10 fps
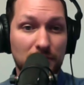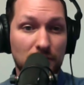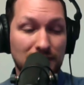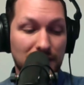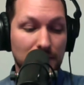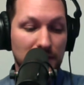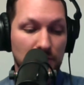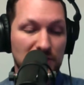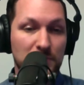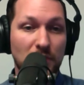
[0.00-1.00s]
request object
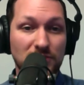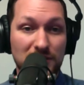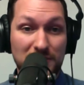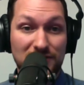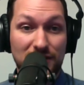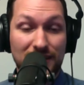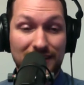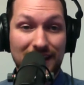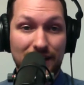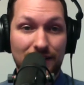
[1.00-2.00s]
was supposed to be started
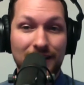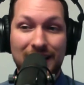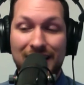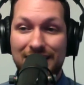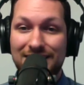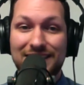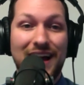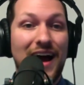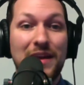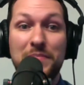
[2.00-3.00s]
there, and it's
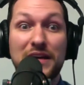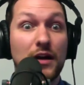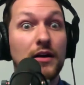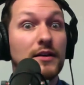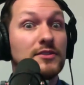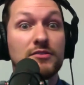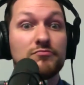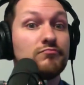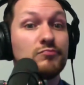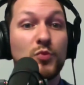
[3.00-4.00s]
not because
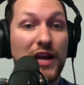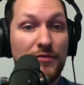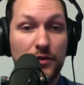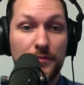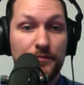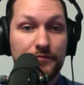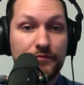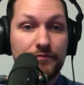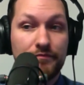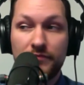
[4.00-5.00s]
whatever.
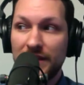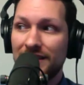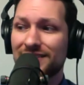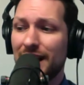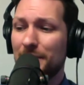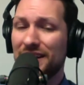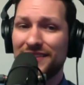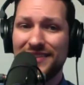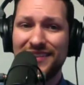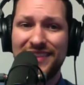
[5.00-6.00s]
It's not
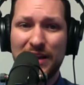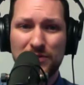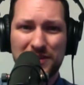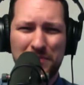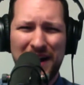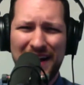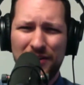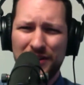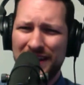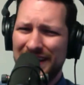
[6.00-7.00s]
because this thing was
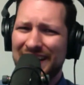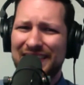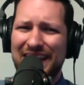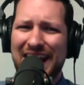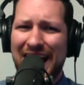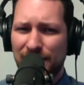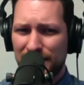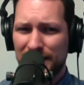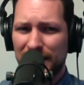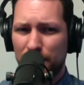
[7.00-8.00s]
compiled and the cache
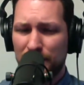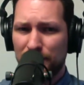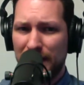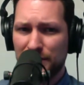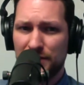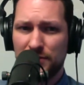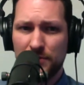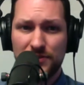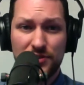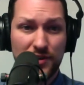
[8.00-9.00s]
didn't get refreshed, and so it
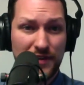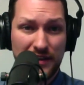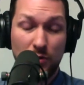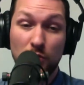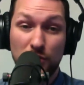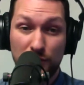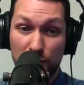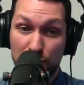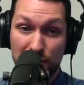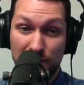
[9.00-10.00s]
was serving an older
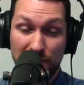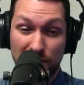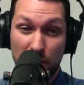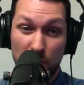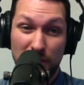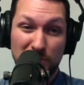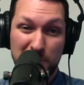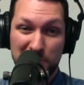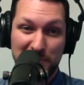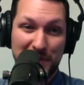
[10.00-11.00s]
version of this code that was
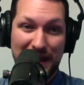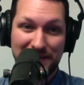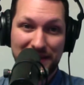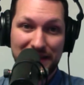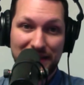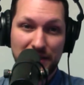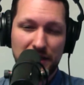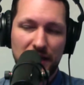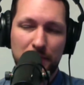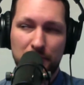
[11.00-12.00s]
supposed to be passing in the
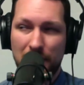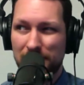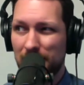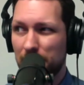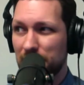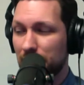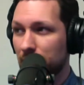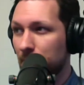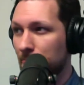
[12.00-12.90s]
HTTP request object.